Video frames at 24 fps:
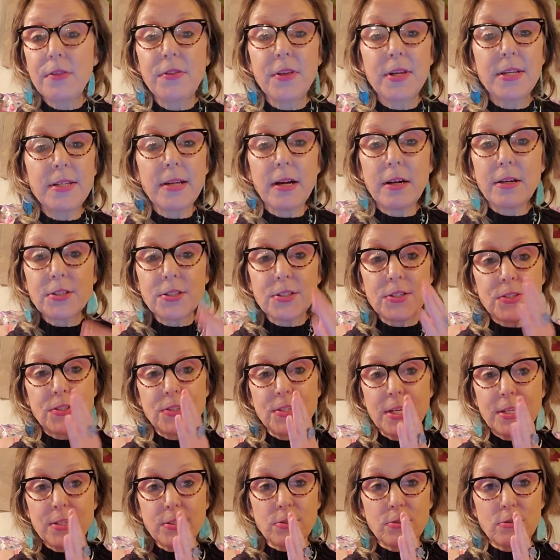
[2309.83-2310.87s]
the
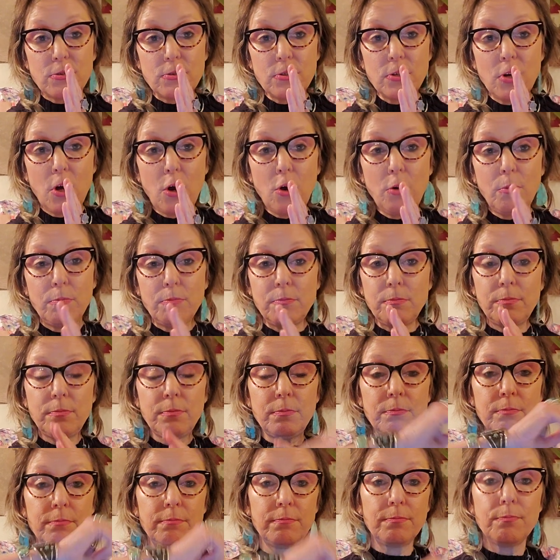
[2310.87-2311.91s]
narcissist, nope,
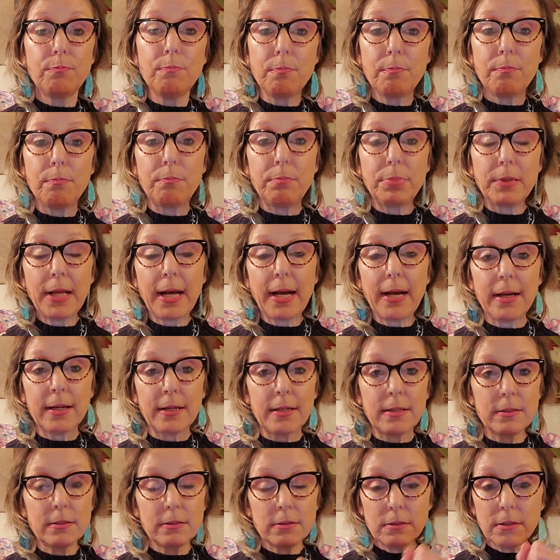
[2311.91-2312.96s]

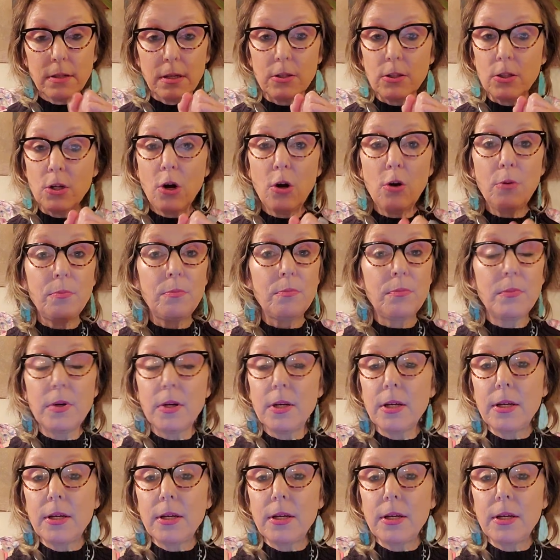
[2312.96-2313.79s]
black, nope.